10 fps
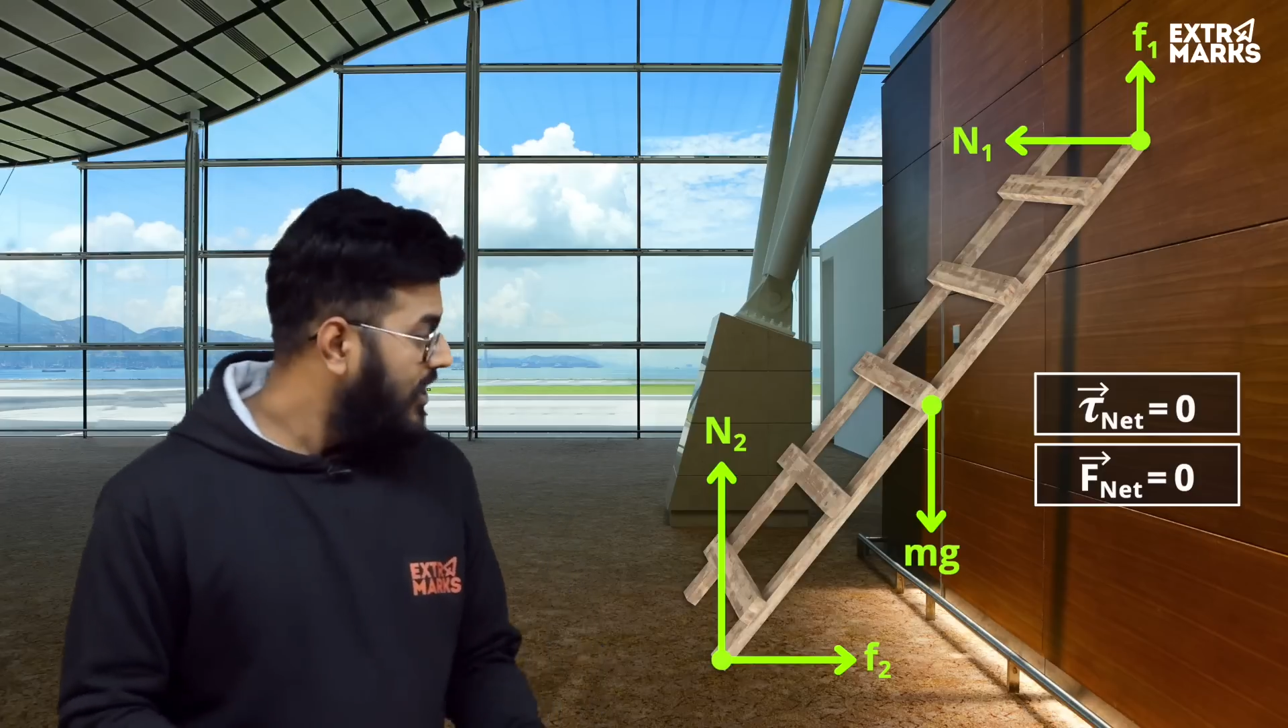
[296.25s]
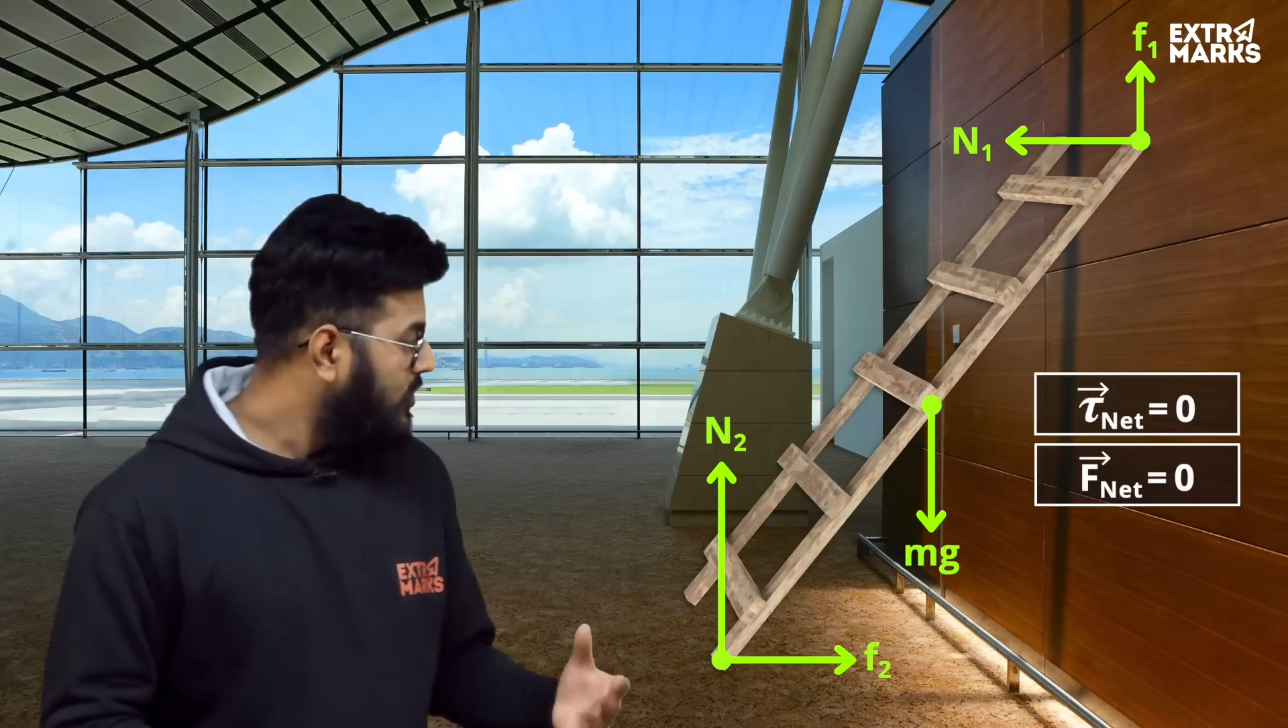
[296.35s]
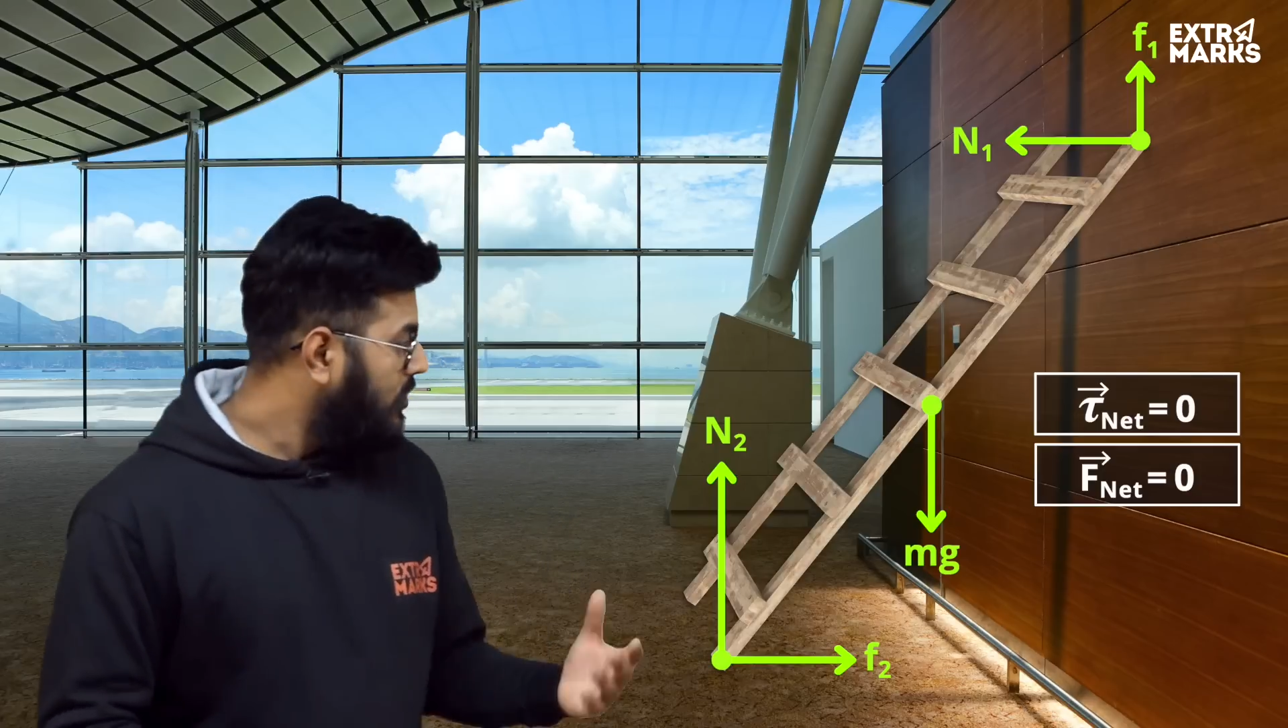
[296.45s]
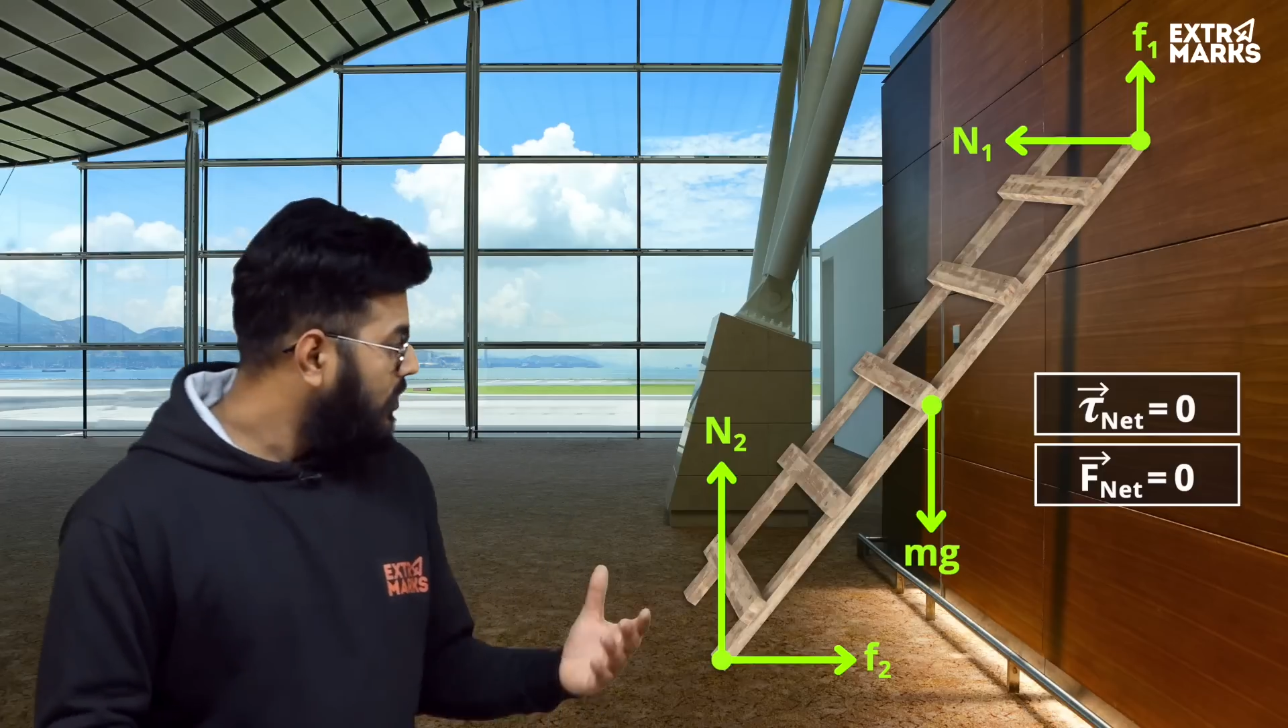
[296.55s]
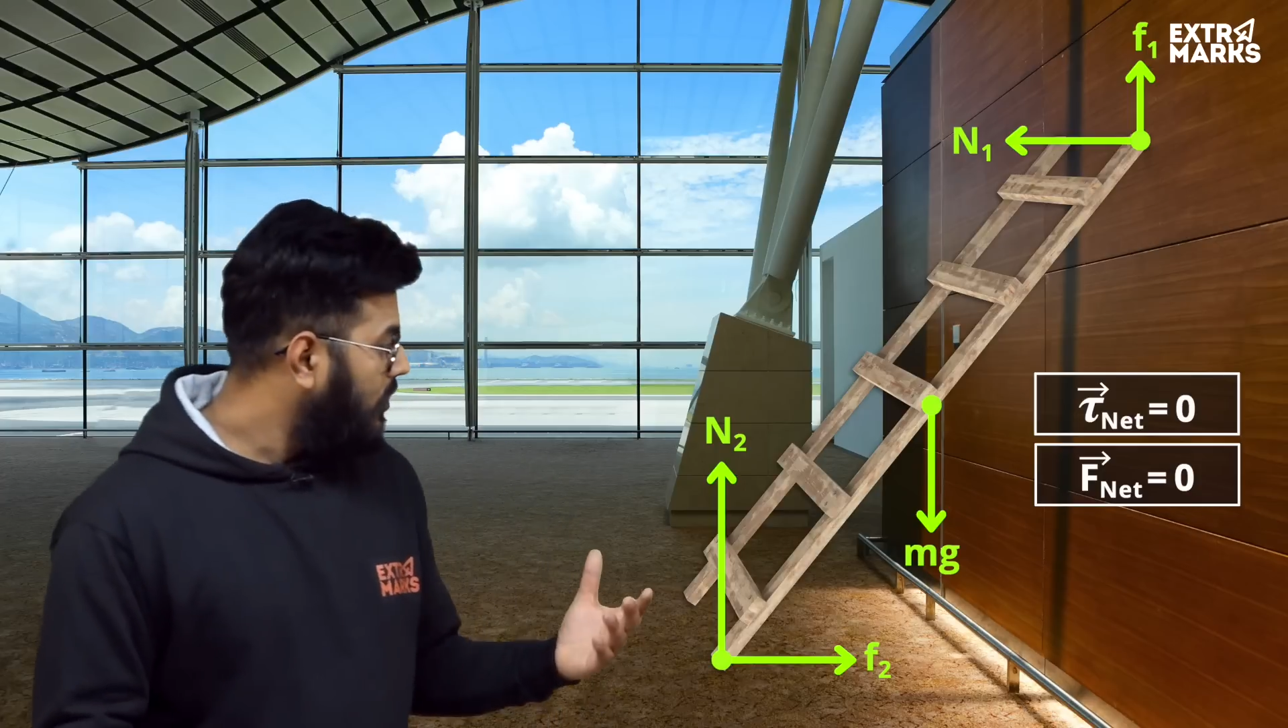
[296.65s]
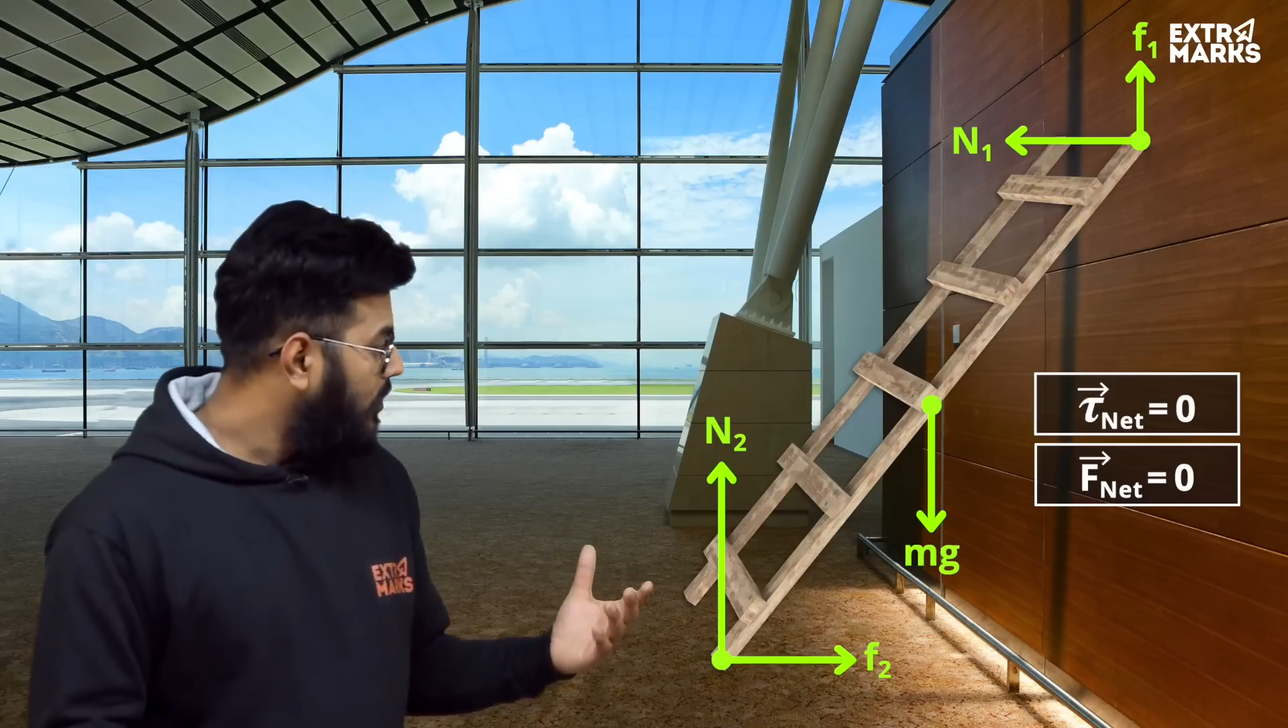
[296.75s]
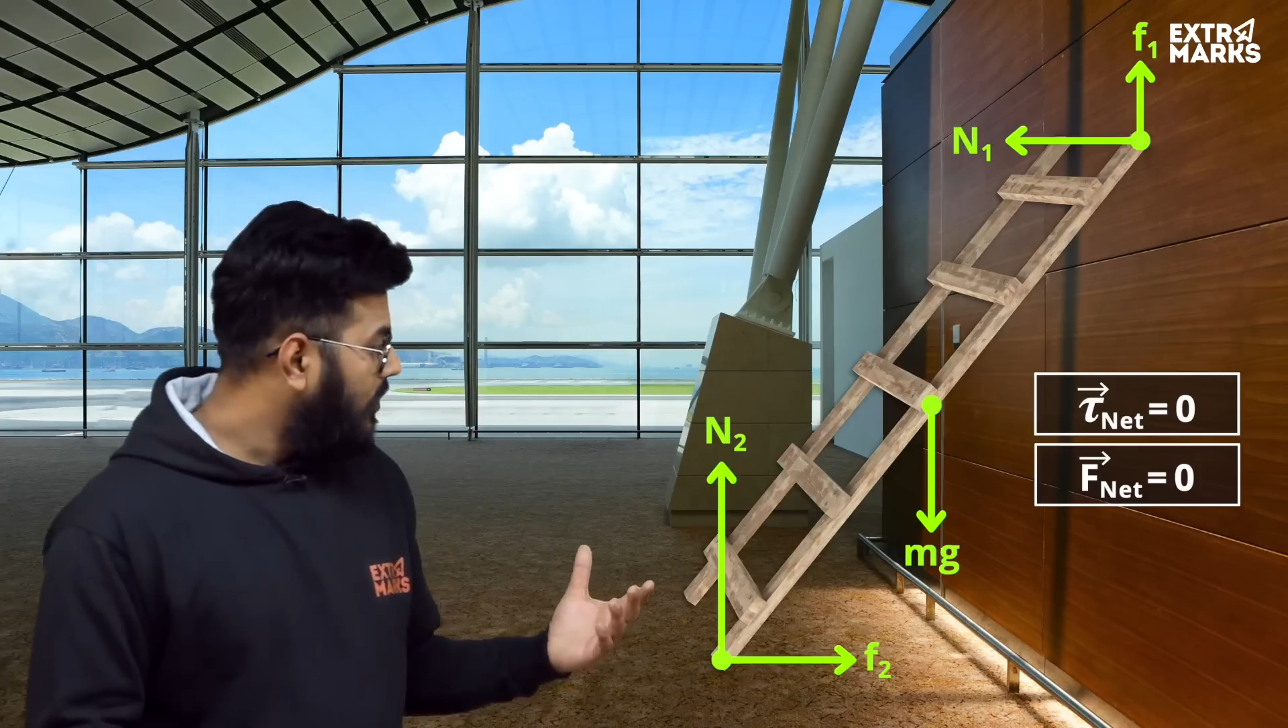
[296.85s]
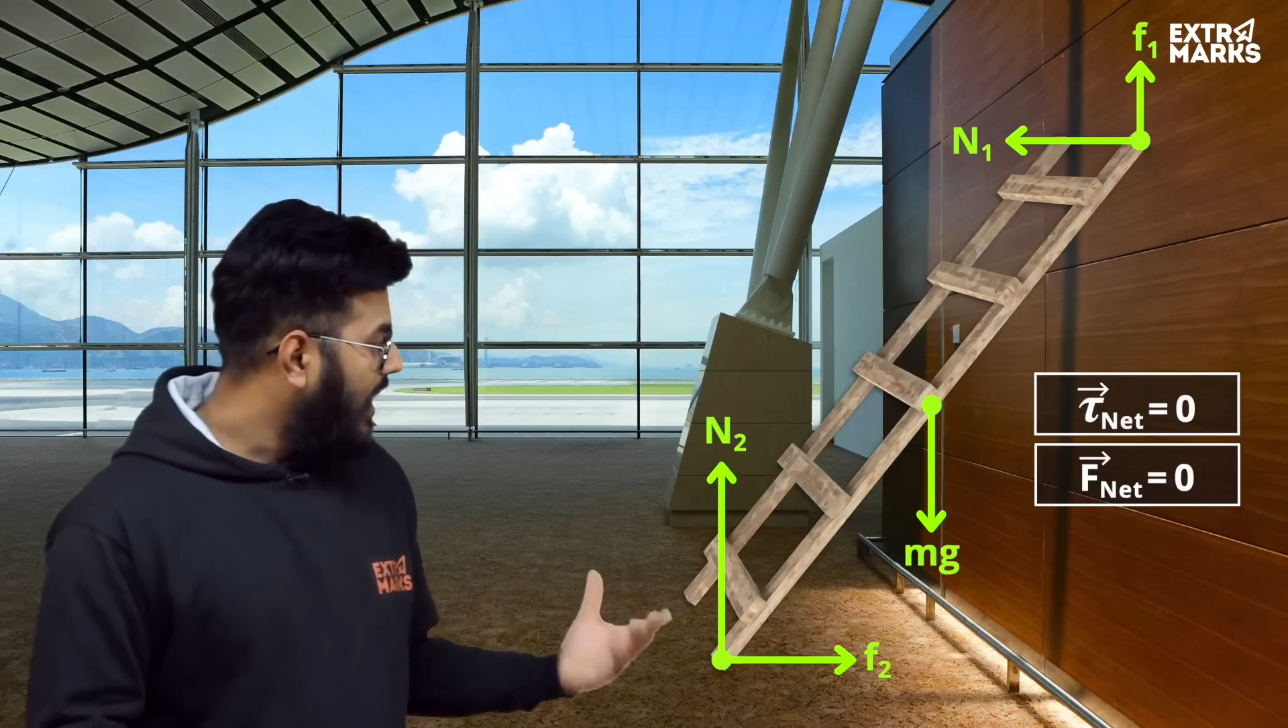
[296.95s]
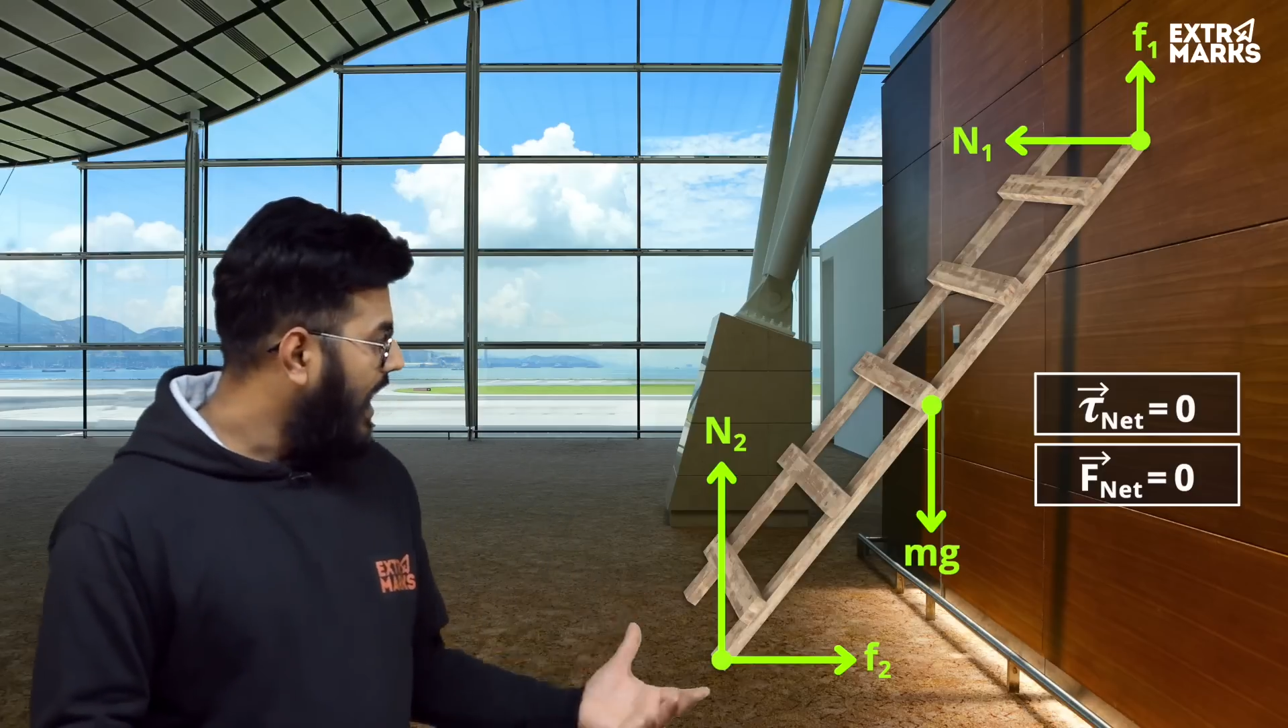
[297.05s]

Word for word: So